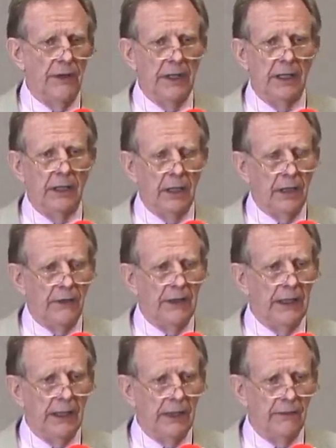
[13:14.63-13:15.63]
The,
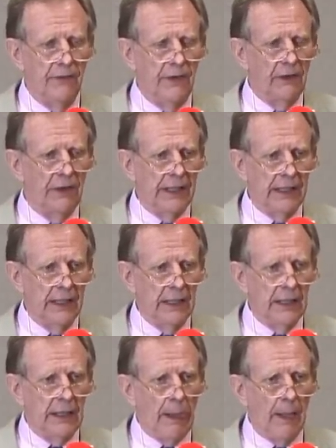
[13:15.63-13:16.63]
the very